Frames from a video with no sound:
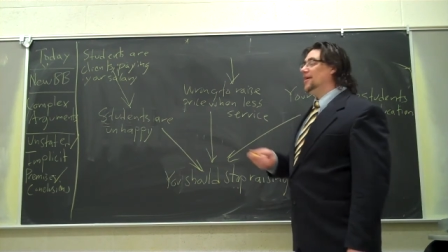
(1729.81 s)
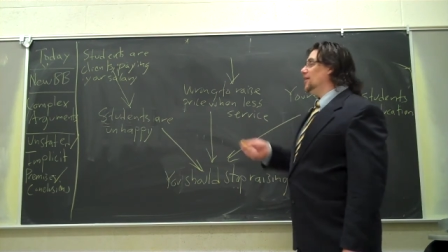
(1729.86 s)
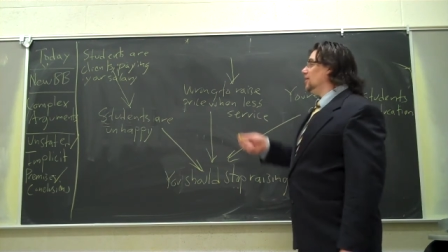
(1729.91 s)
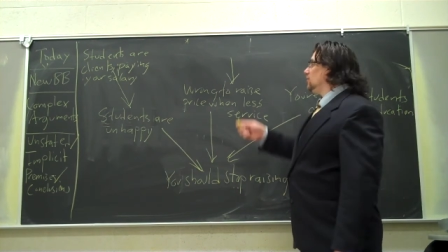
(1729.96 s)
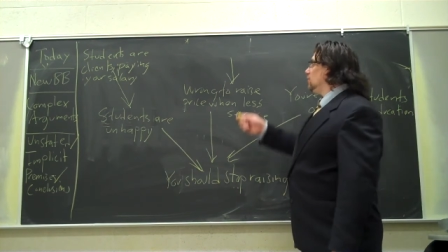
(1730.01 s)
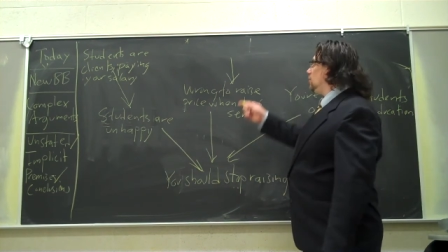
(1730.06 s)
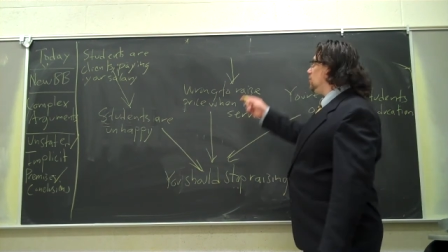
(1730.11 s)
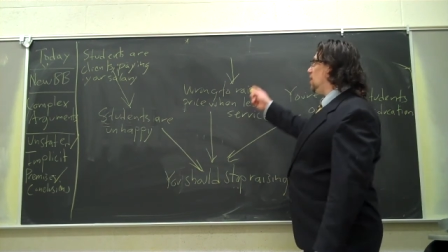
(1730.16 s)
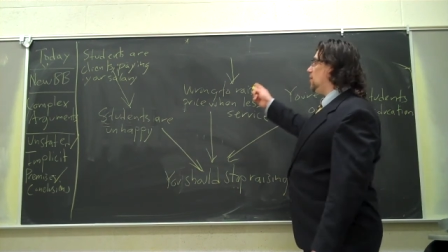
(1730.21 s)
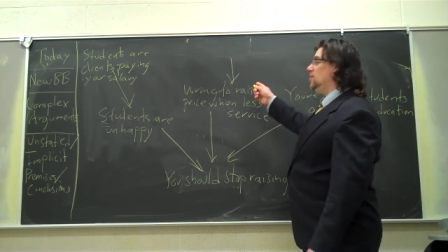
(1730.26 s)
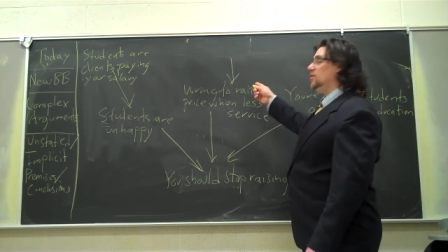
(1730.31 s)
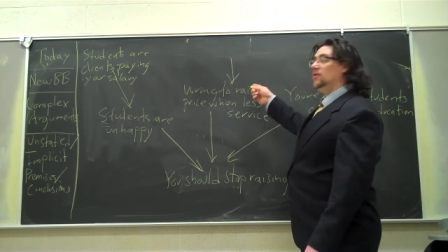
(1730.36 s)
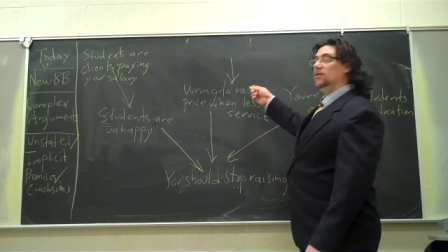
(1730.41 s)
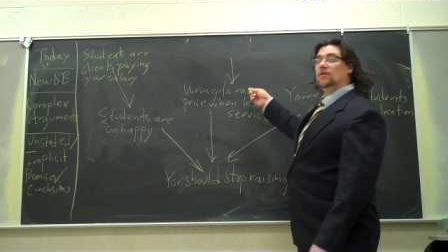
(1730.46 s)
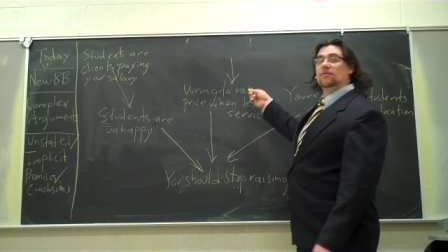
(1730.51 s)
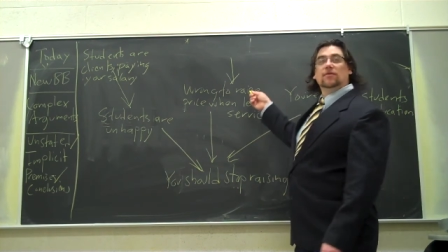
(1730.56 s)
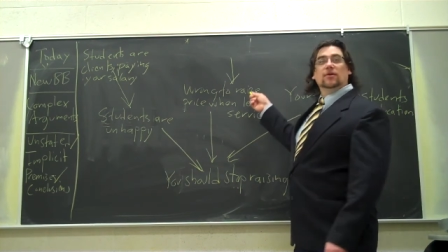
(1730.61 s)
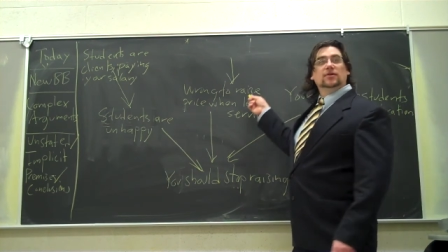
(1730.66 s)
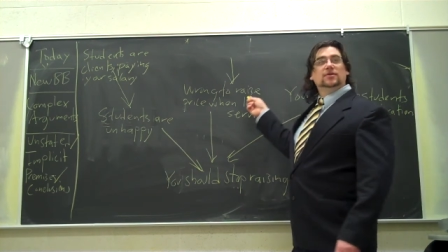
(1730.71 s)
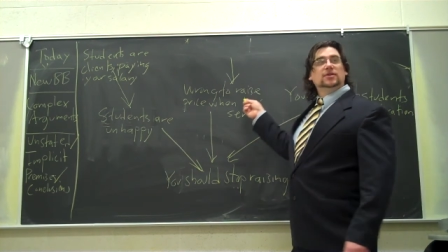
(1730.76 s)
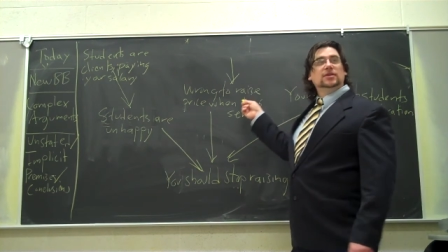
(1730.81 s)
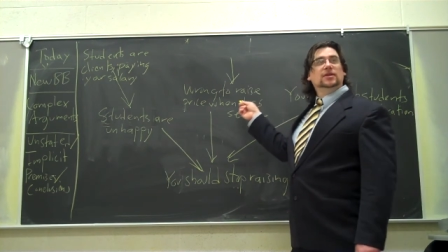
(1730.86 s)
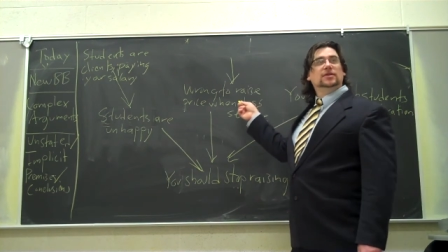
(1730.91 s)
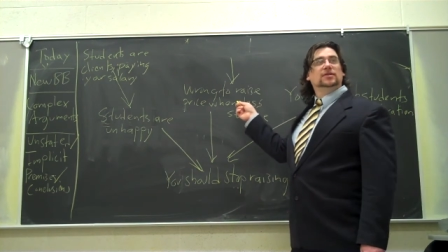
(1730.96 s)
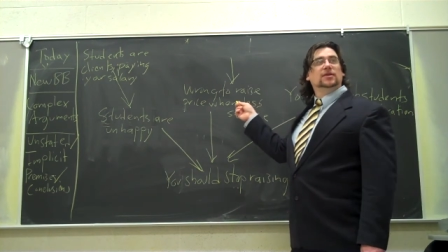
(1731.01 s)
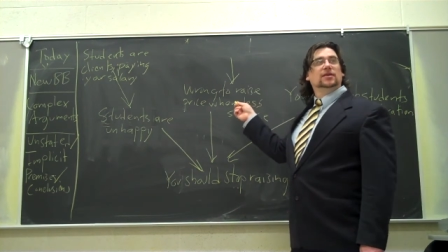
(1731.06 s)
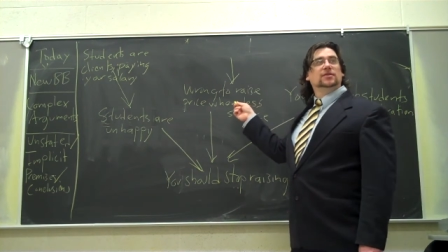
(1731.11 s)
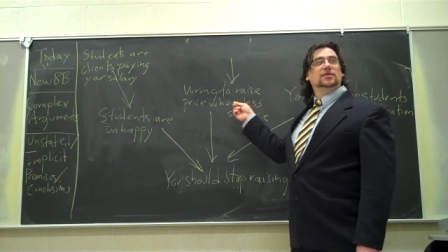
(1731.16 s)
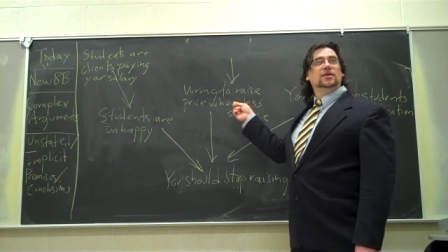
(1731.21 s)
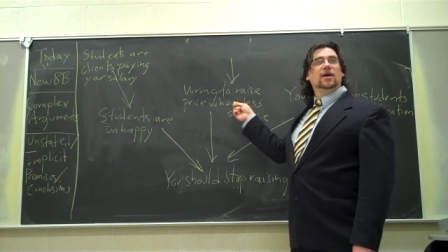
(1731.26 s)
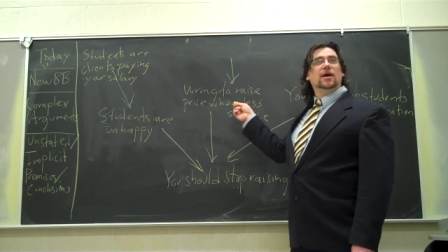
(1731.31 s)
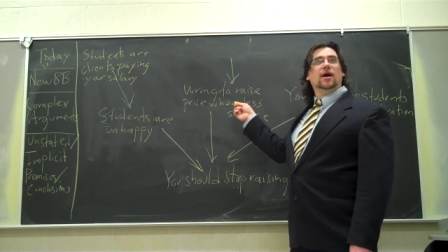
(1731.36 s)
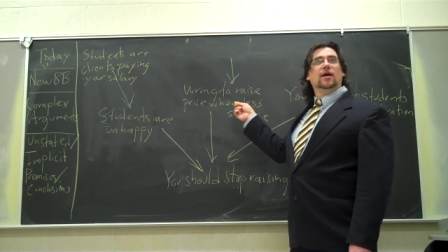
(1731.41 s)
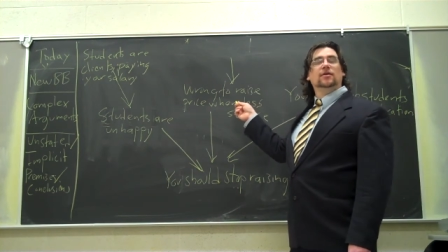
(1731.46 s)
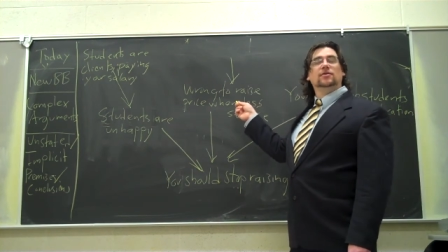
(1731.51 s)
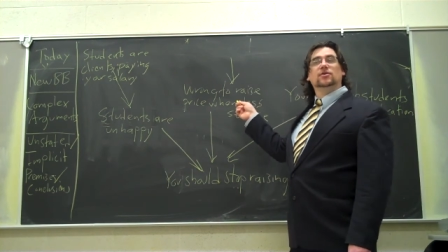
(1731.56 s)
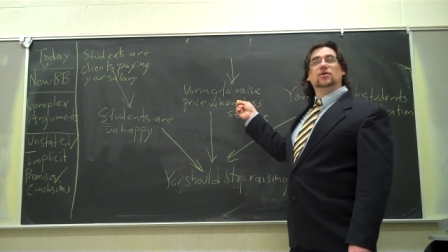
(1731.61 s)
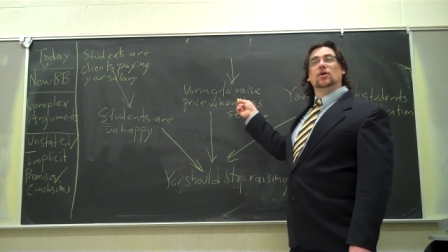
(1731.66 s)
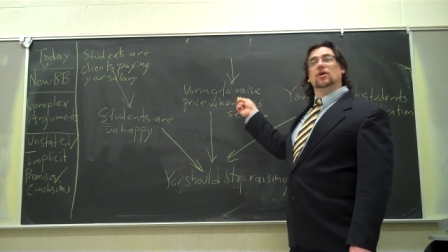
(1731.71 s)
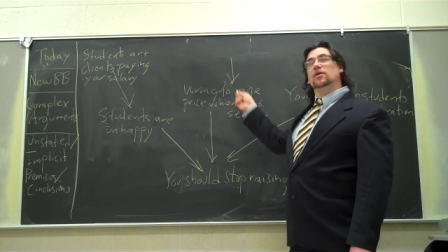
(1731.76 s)
So maybe the university says that.
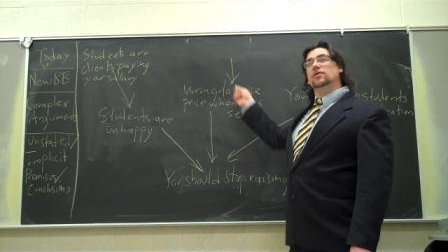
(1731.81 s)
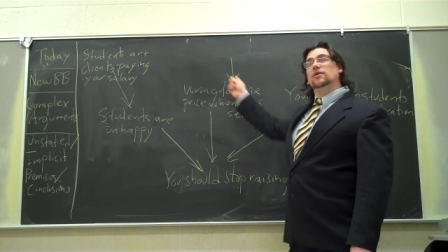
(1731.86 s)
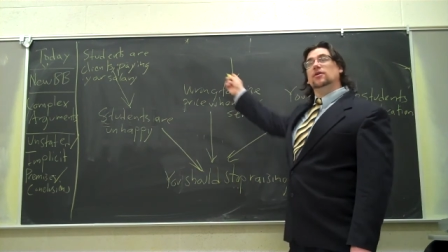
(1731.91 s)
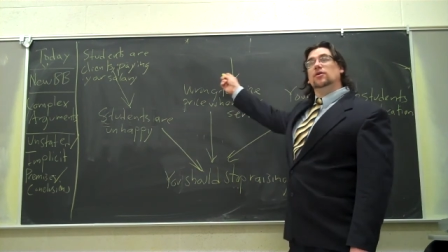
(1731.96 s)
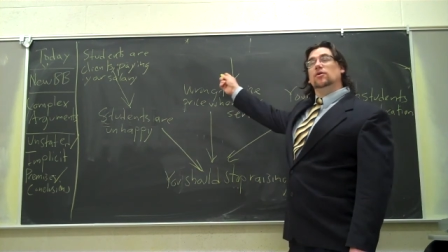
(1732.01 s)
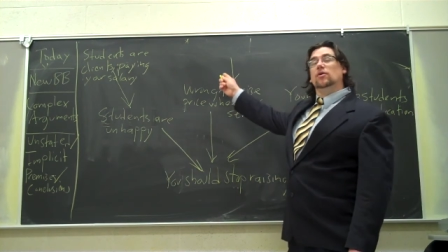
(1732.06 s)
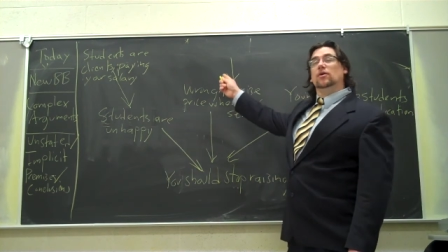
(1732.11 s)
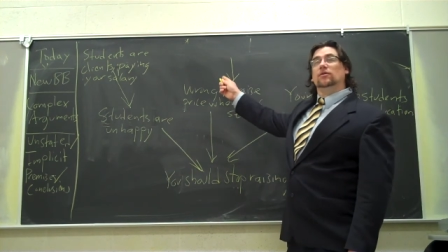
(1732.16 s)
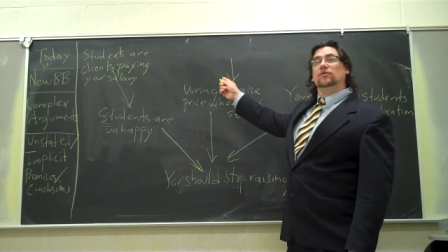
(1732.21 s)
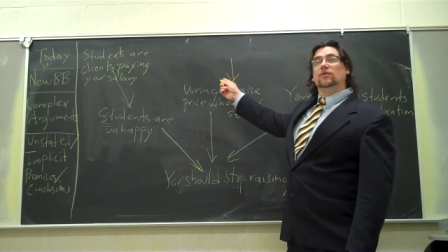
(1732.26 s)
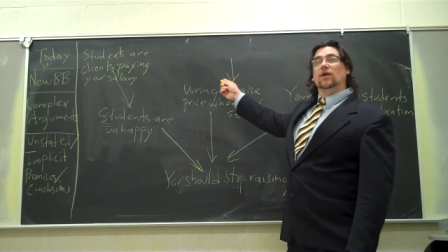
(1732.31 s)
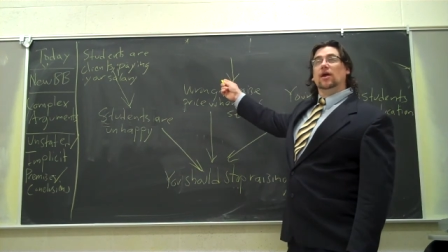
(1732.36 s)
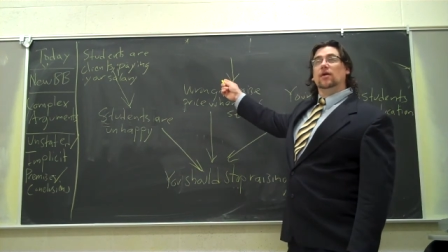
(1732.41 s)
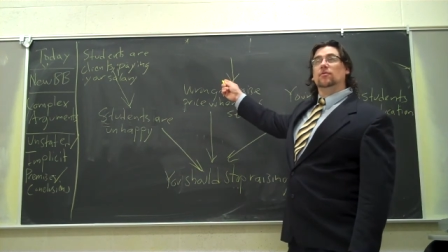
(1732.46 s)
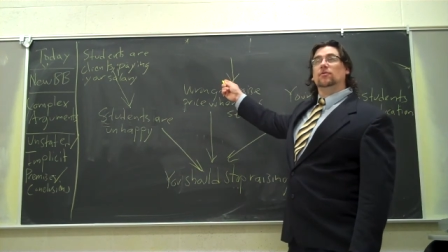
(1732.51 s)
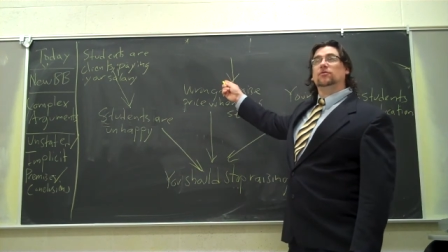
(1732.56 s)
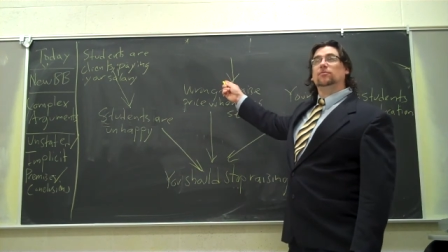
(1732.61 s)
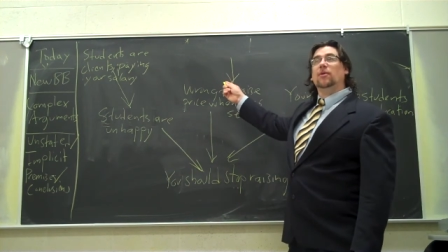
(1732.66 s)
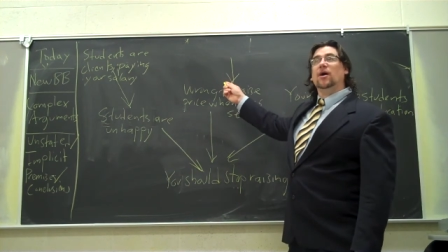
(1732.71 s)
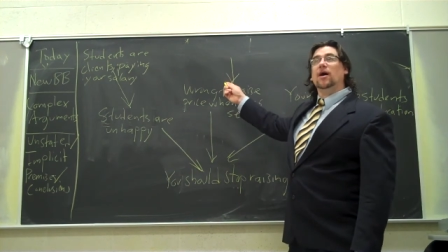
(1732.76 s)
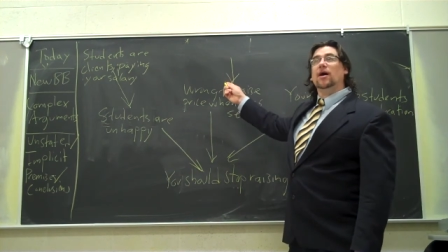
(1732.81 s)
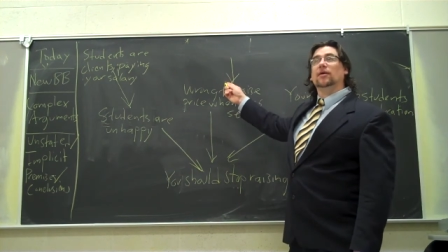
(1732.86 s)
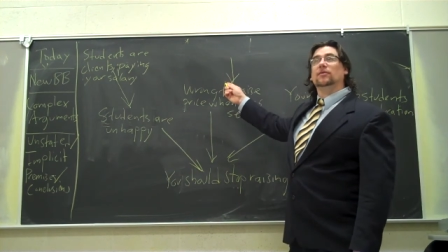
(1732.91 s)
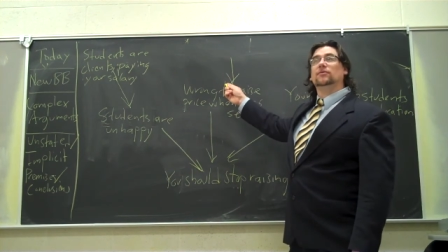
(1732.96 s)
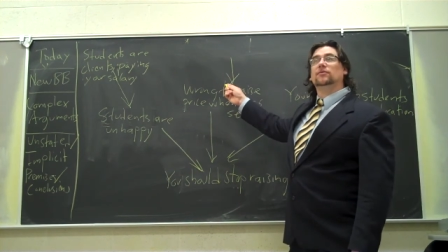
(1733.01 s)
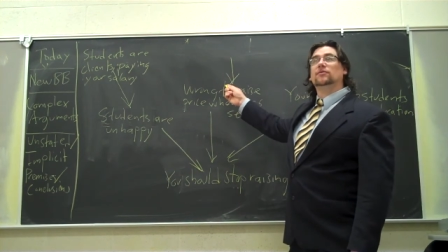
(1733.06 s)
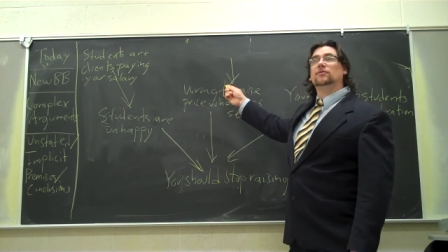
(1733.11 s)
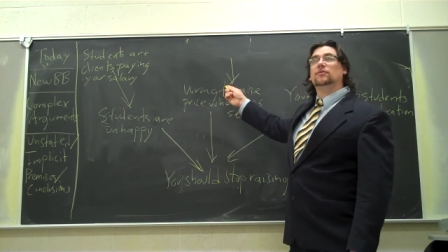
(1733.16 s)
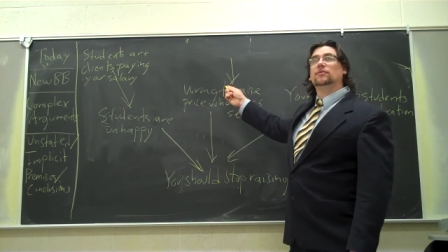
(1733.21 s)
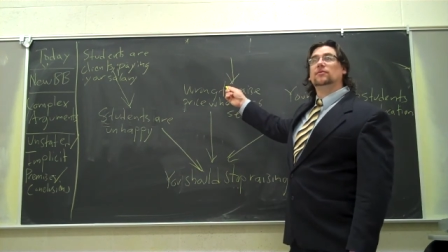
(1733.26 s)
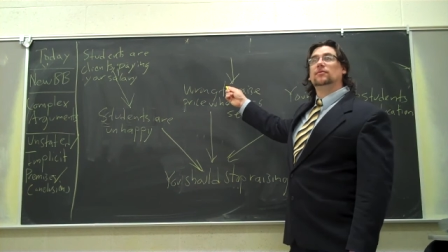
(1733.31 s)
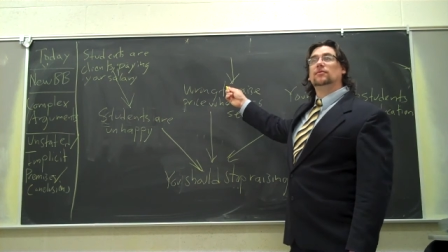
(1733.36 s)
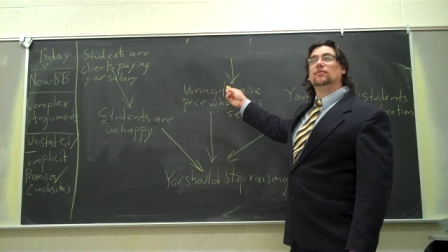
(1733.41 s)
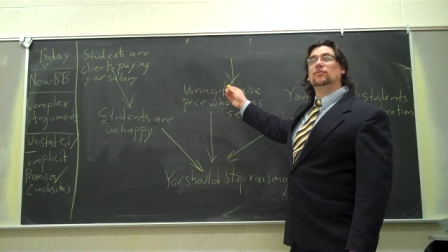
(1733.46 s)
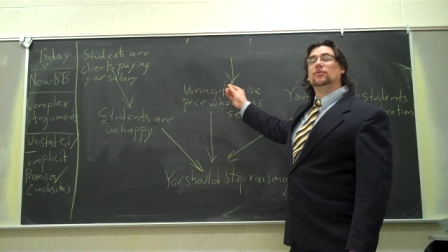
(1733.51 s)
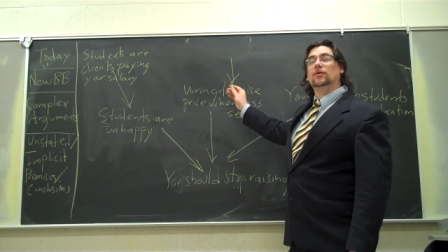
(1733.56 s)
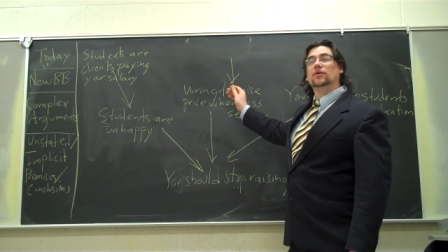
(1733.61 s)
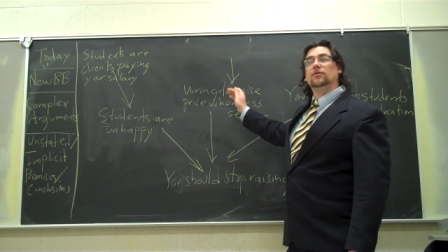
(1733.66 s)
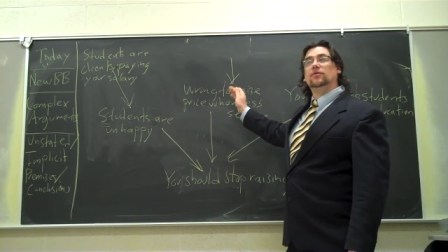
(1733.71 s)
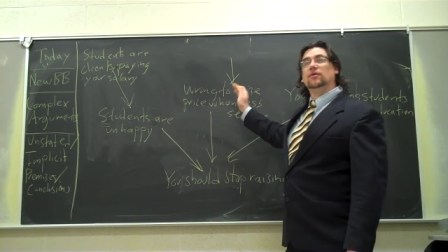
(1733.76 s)
Is there anything you can say in response
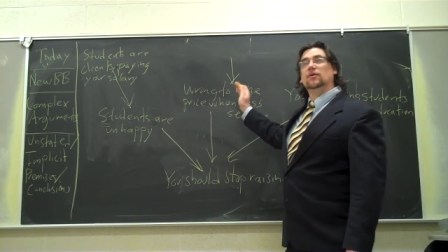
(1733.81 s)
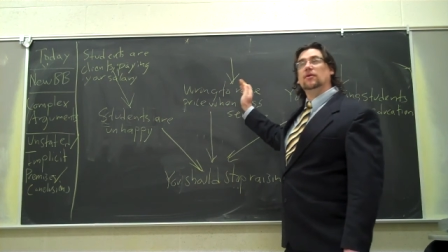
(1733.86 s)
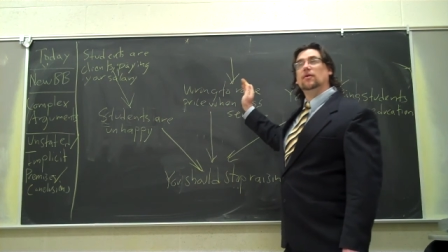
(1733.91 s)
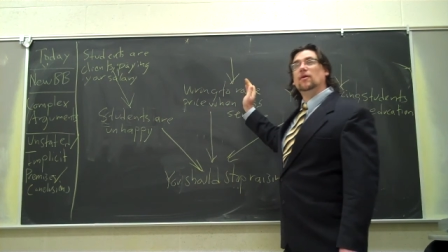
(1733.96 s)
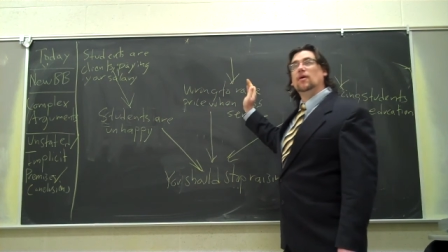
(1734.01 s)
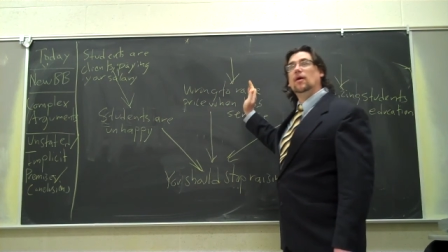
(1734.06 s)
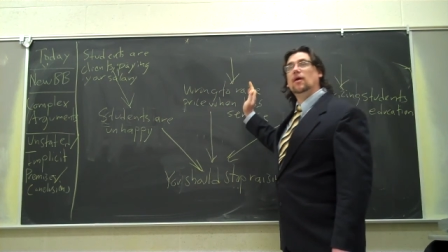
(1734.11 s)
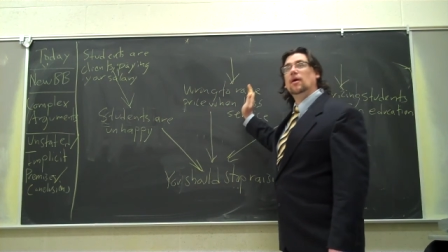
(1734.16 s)
to, to